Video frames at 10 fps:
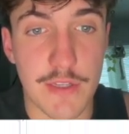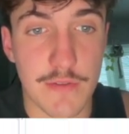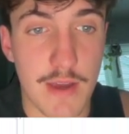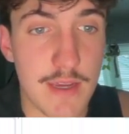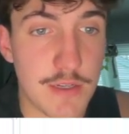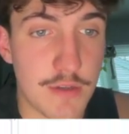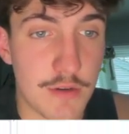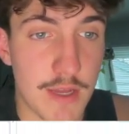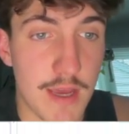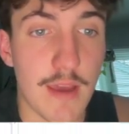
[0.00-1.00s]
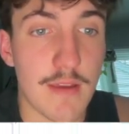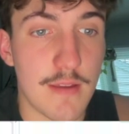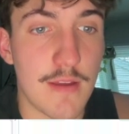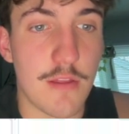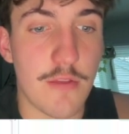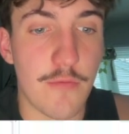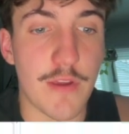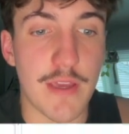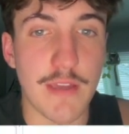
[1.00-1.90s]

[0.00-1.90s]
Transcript: So I entered at 3.